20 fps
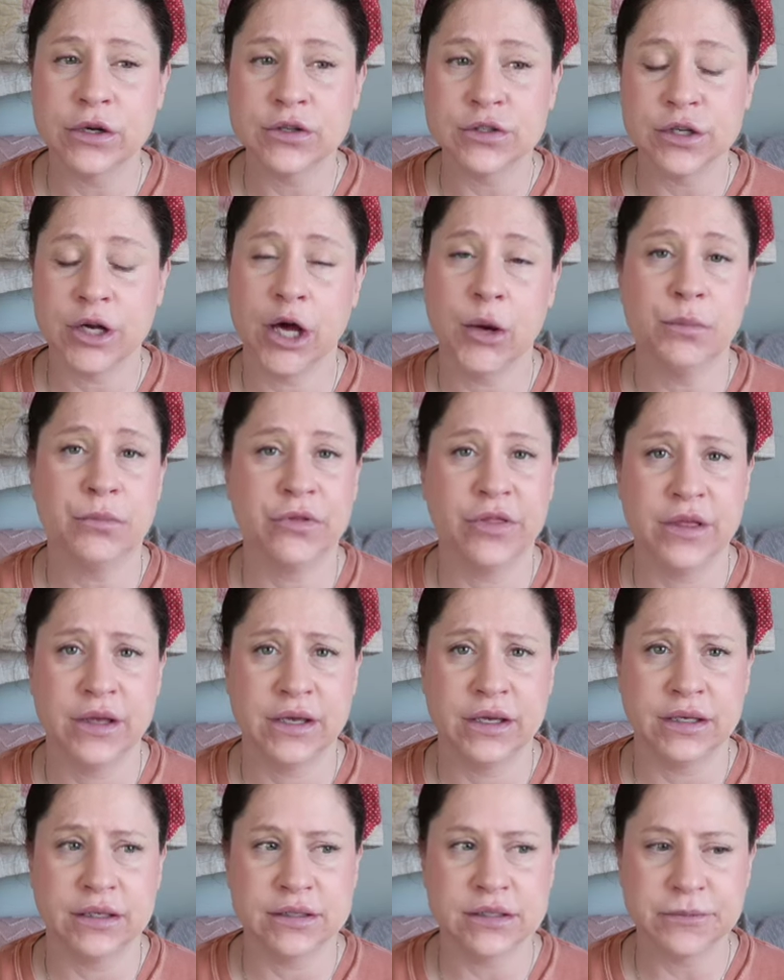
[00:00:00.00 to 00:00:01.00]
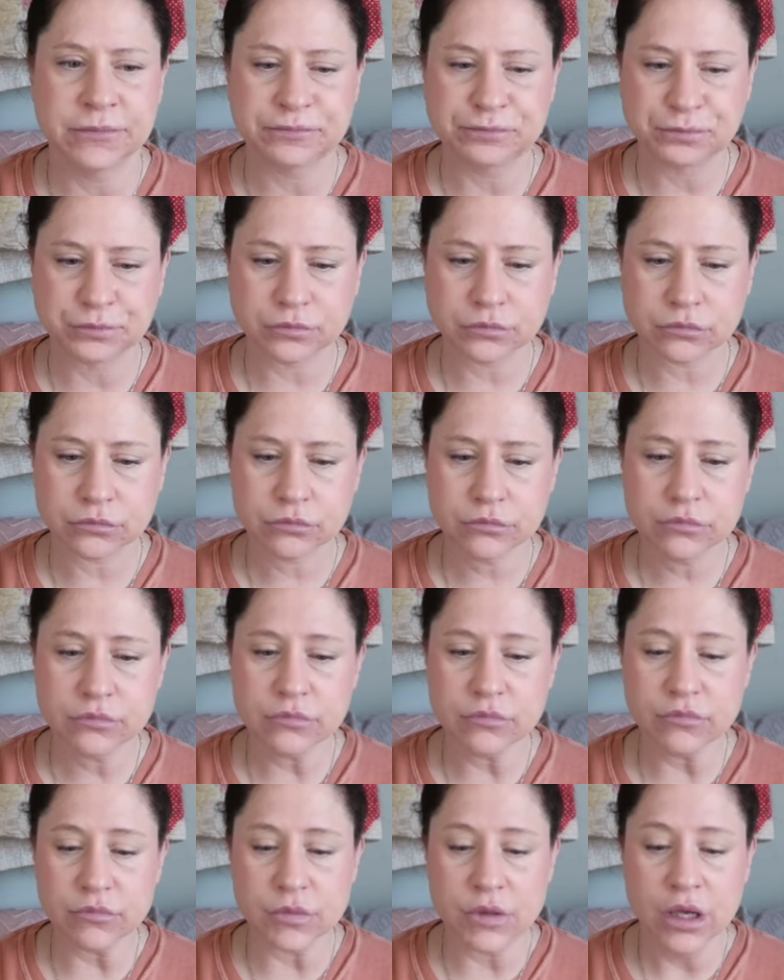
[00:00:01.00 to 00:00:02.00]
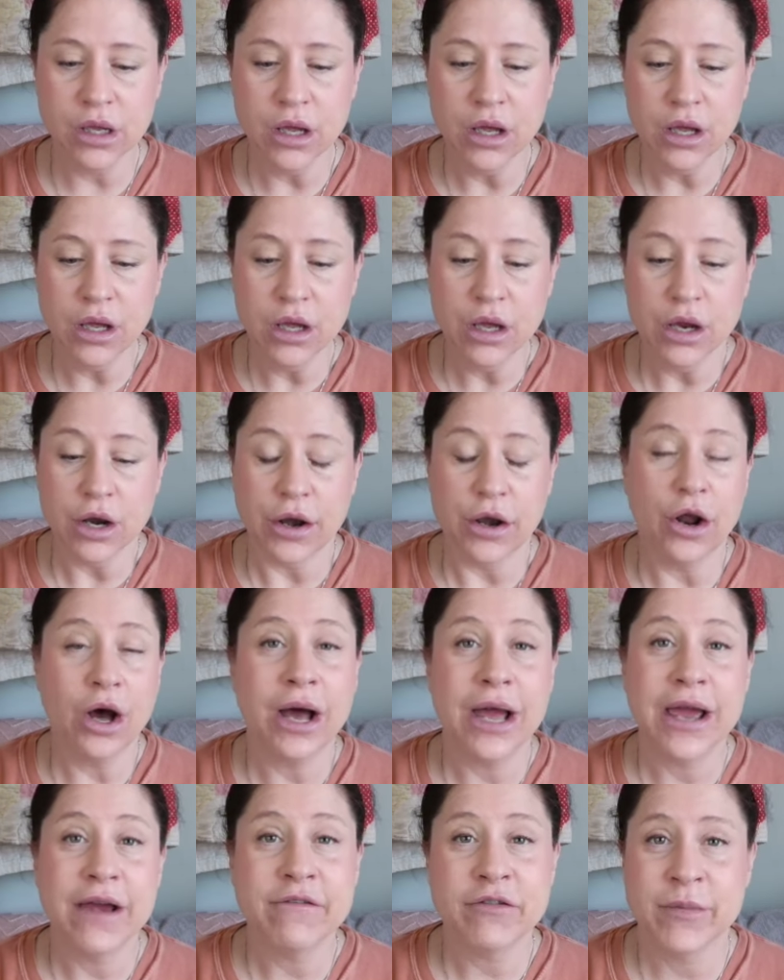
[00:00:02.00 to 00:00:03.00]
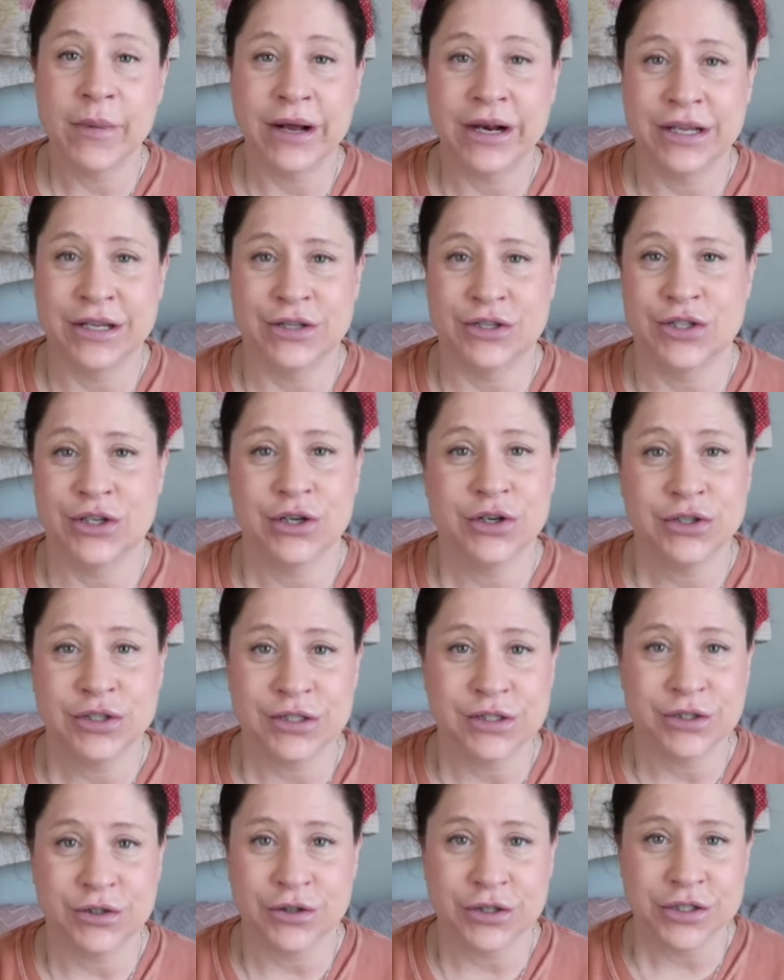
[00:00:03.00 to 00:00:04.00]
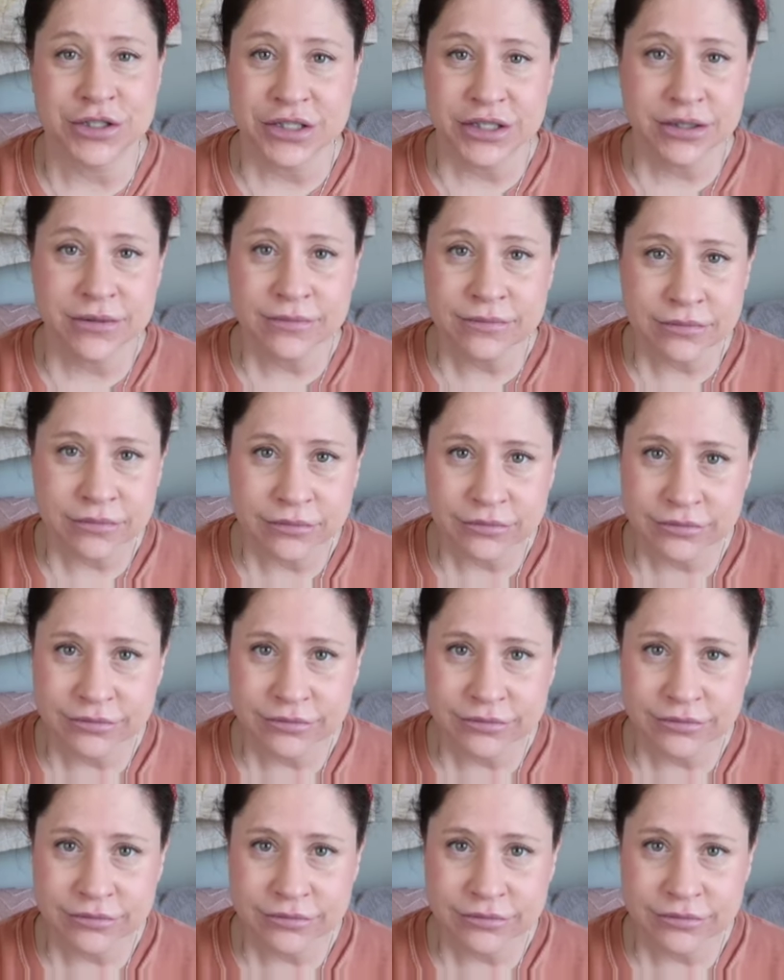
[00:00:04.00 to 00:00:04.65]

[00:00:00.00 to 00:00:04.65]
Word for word: here's a couple things. Not everybody in church is a Christian.